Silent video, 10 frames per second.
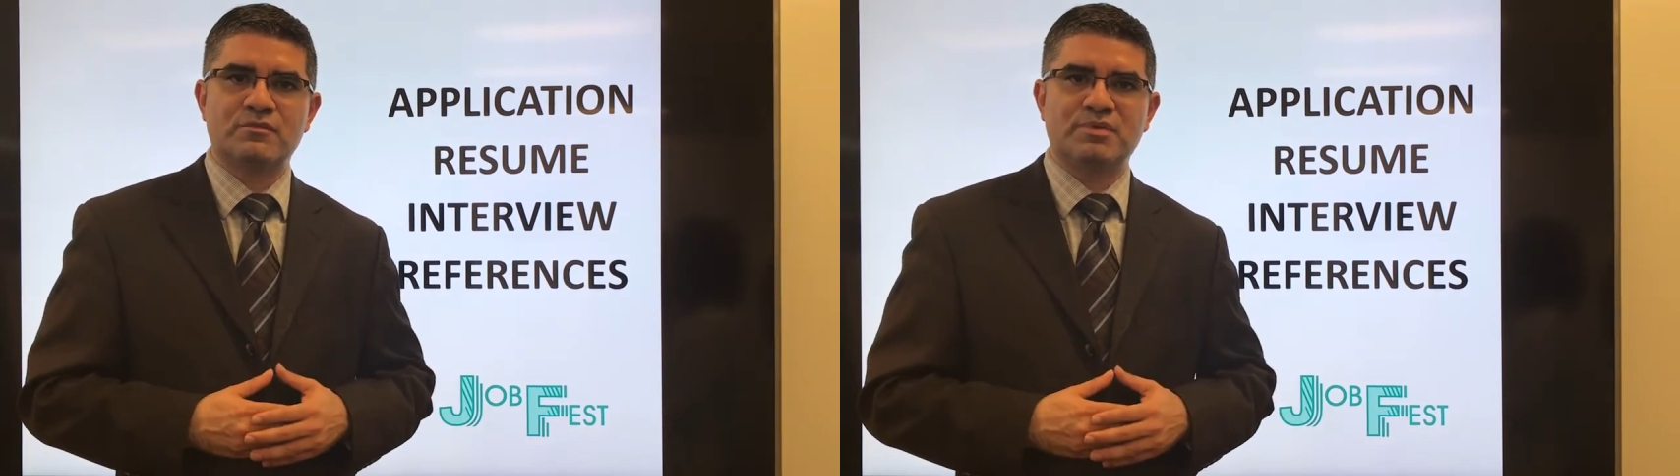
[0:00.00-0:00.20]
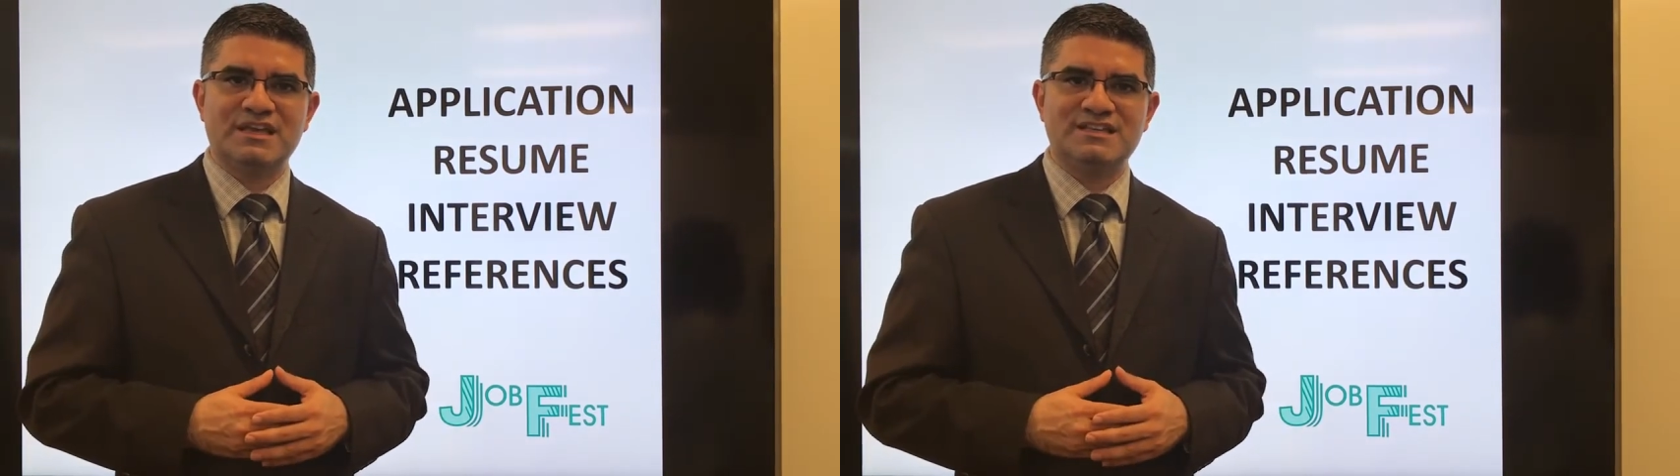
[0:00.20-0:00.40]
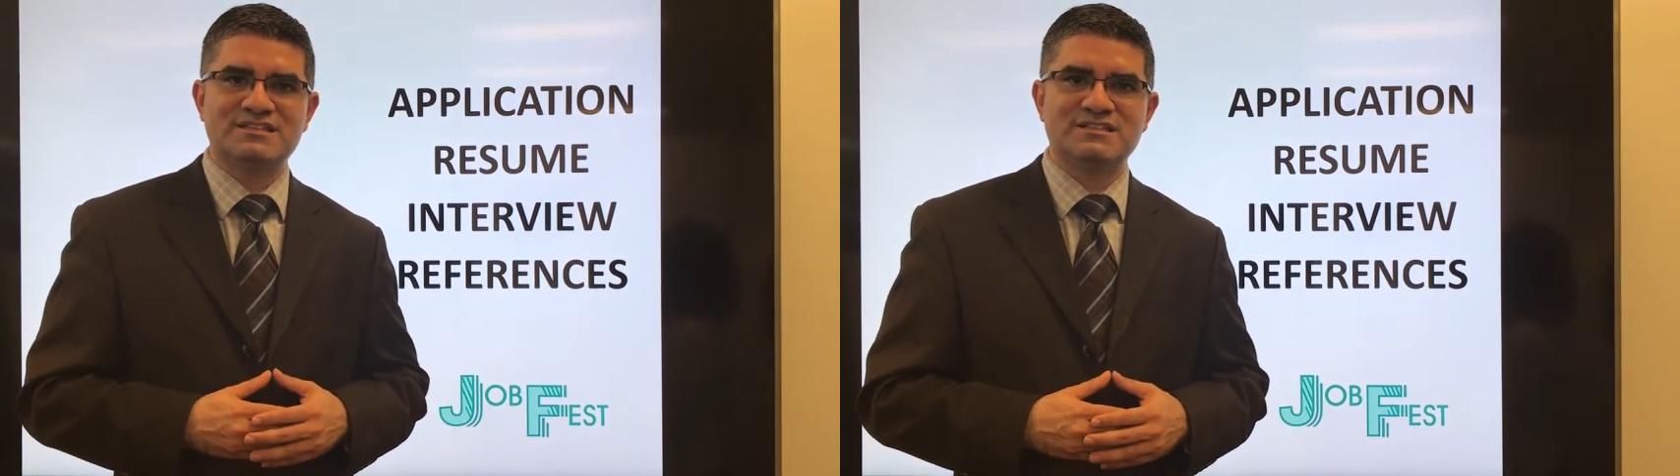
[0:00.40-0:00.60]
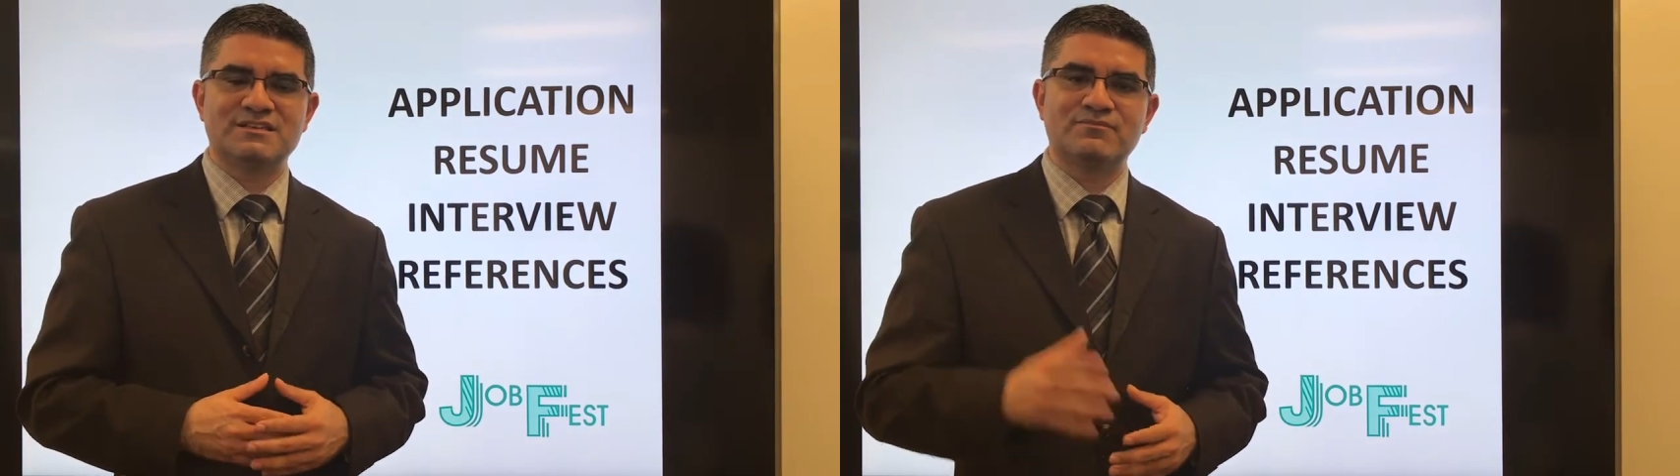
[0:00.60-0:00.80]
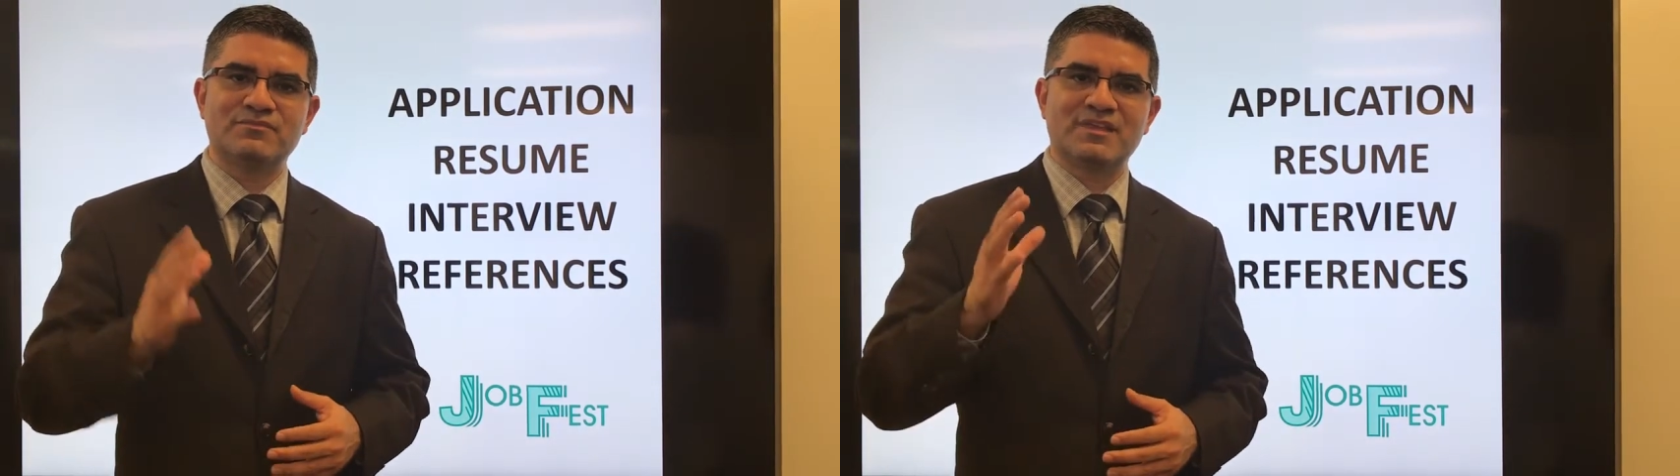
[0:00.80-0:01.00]
piece,
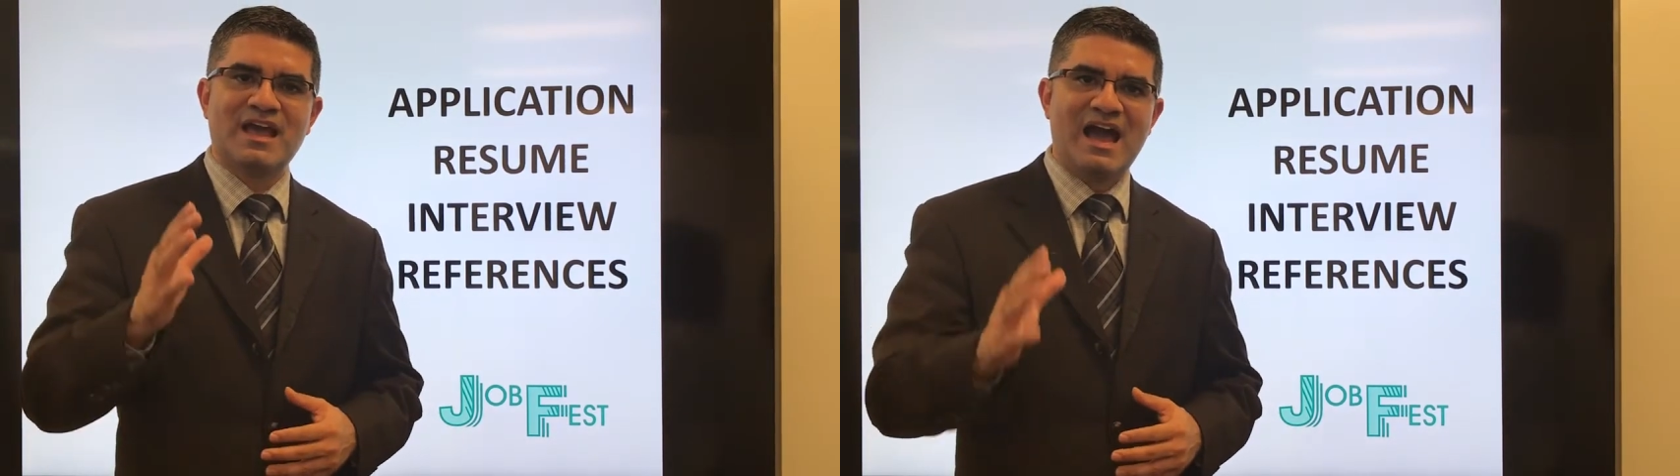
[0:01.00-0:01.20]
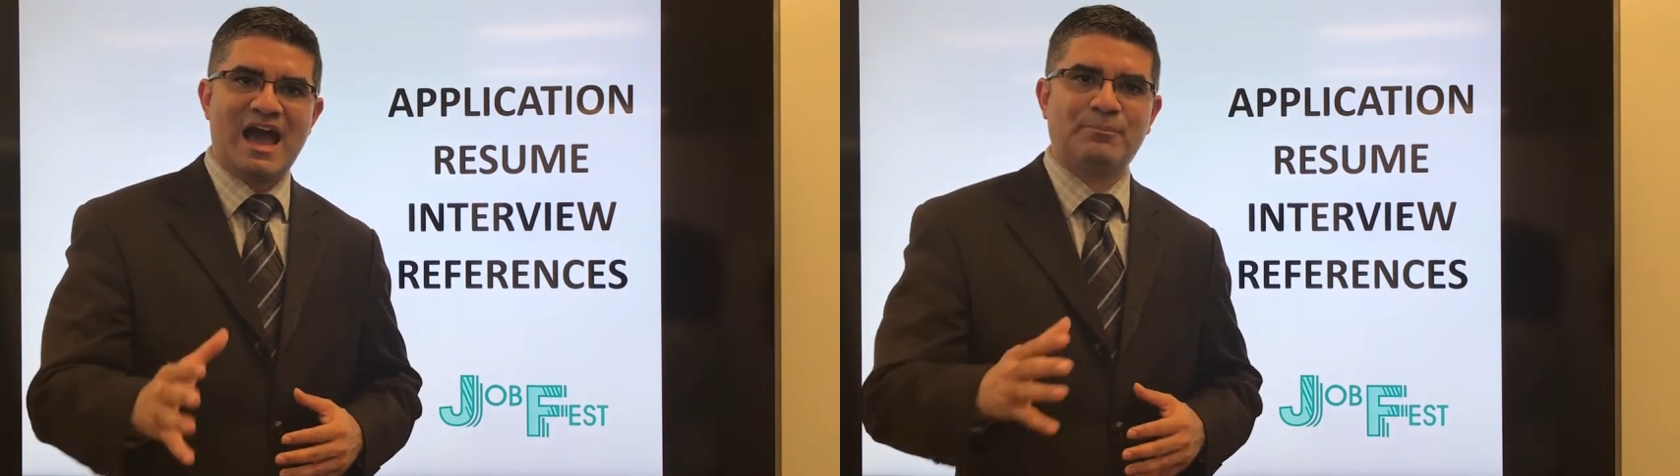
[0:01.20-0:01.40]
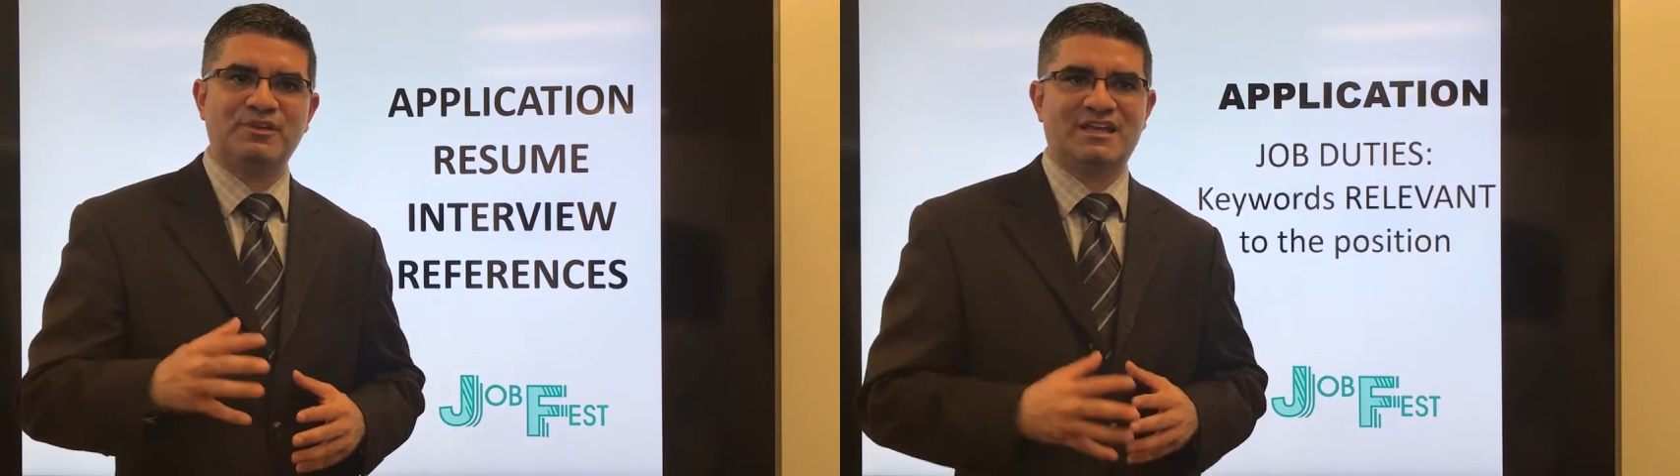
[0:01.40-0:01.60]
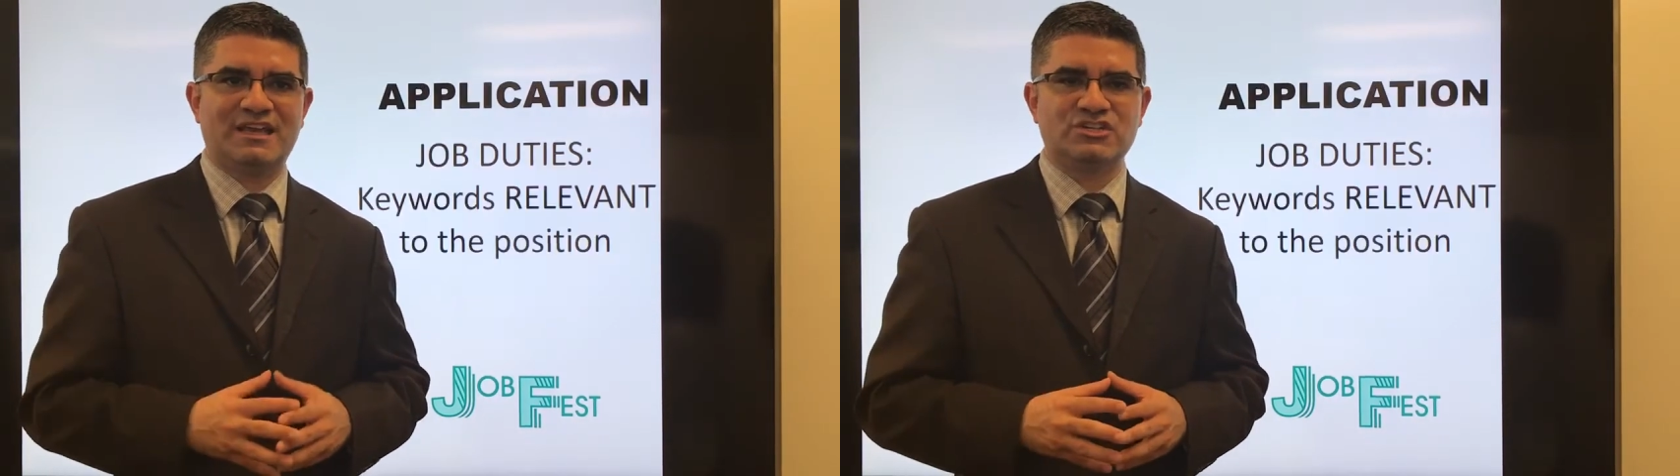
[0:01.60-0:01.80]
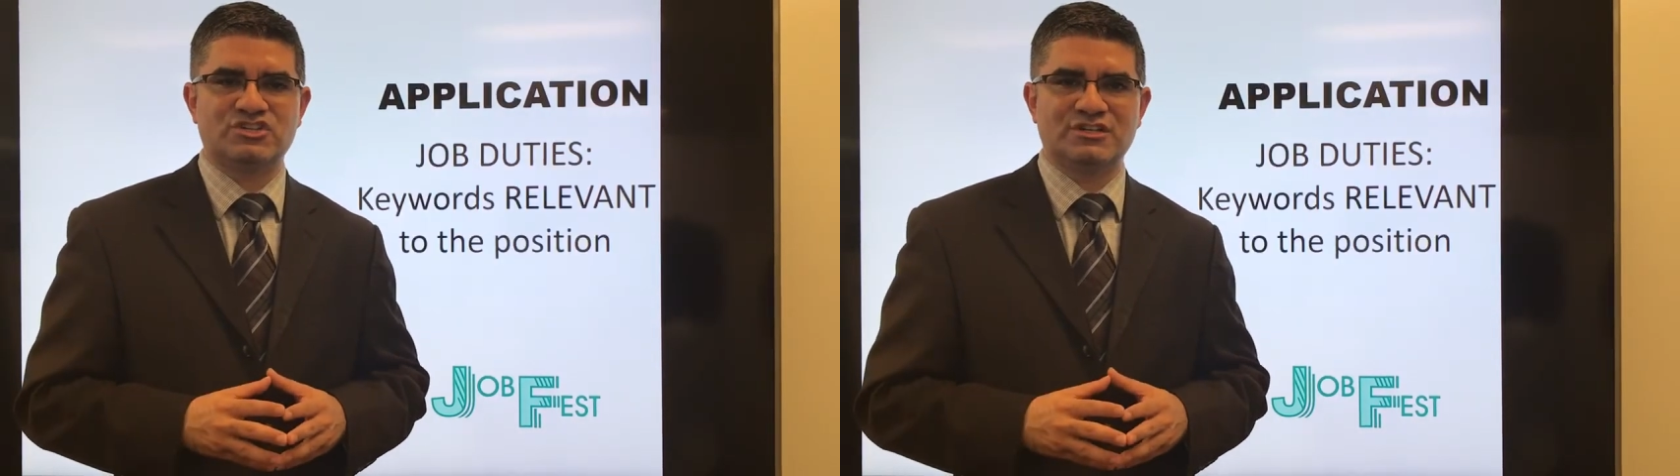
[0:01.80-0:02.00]

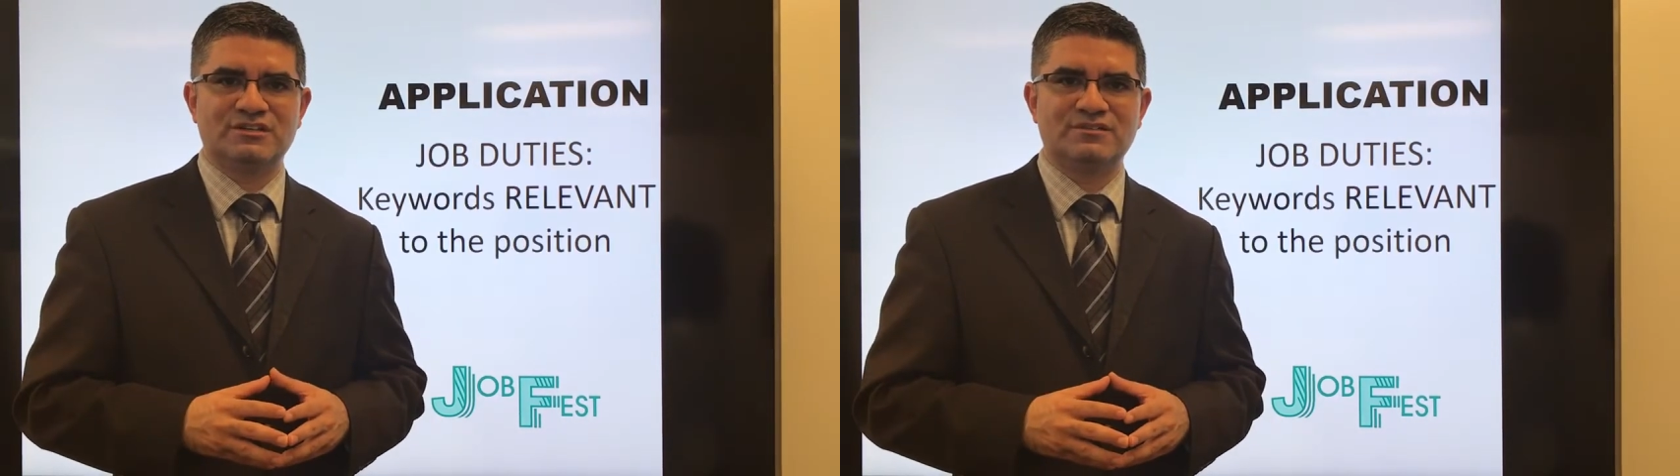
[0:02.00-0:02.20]
application.